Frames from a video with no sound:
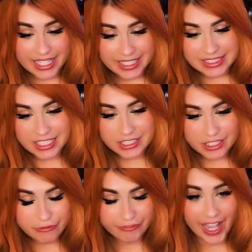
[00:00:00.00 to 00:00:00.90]
And
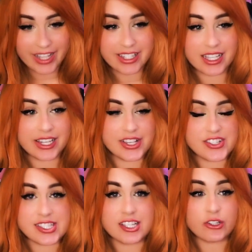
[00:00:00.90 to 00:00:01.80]
the fact that
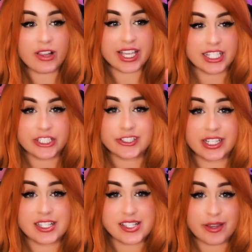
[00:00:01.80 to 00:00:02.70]
he's still like
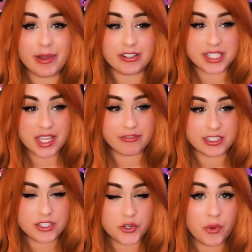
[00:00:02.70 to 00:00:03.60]
curious about
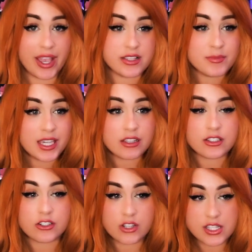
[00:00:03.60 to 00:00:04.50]
David too has me a
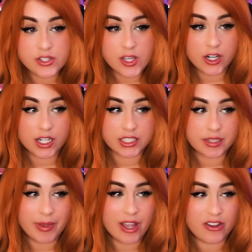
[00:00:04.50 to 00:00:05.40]
little concerned
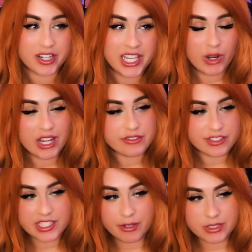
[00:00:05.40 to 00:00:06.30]
about
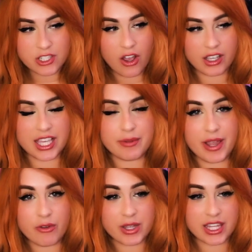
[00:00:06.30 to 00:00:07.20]
whatever they were talking
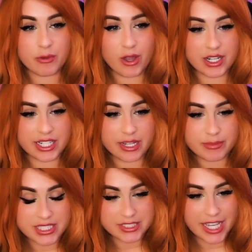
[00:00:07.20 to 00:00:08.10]
about when they wanted him
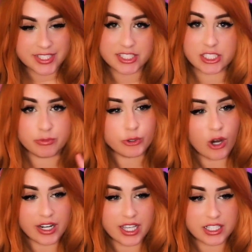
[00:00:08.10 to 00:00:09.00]
to test their
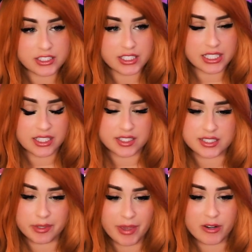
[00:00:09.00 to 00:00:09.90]
product, unless
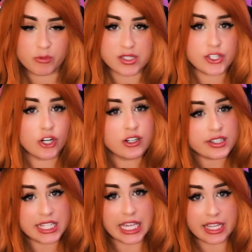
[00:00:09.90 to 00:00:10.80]
they meant what's
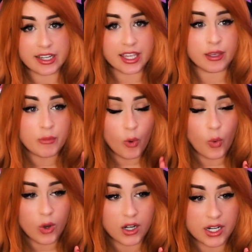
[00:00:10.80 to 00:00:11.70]
currently in him,
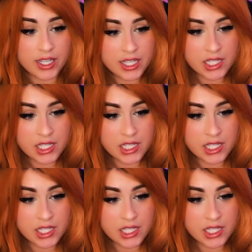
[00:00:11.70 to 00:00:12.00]
or